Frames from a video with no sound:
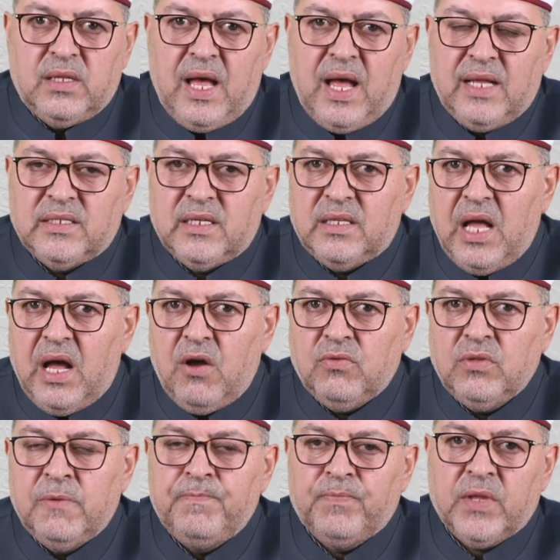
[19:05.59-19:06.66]
As a
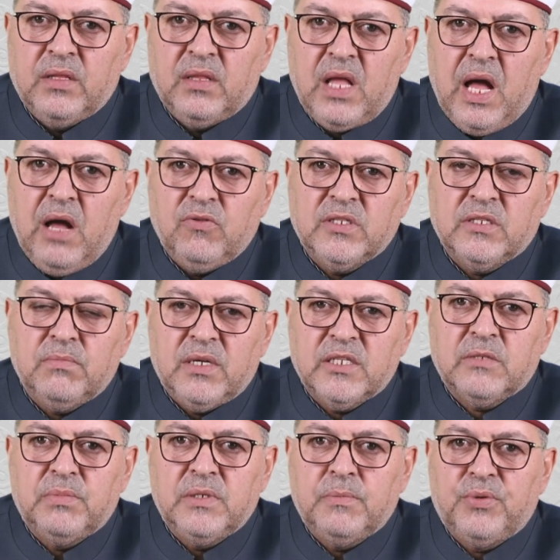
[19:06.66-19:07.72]
noun, nouns
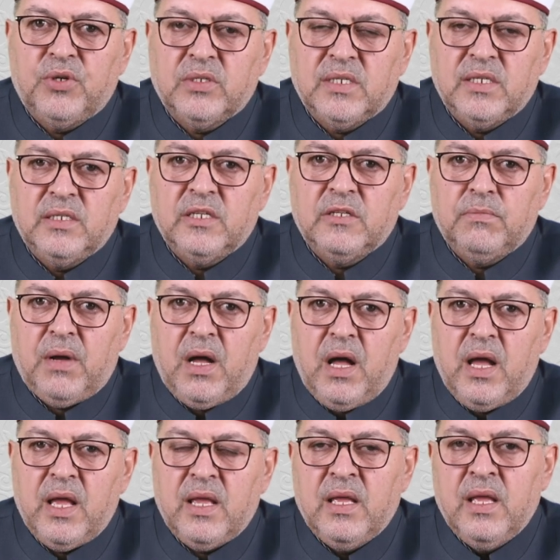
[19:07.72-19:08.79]
must be preceded
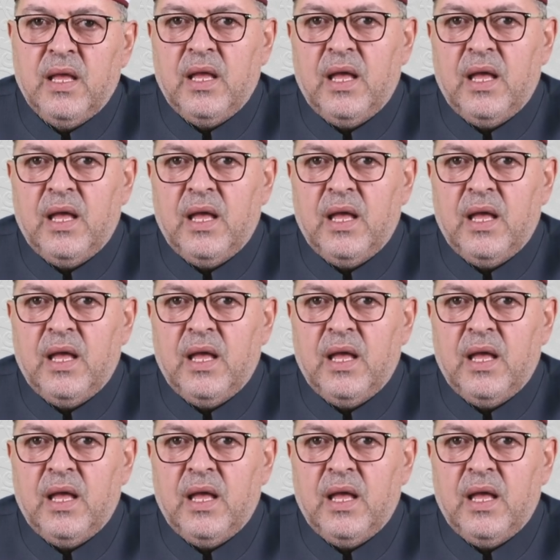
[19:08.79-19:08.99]
by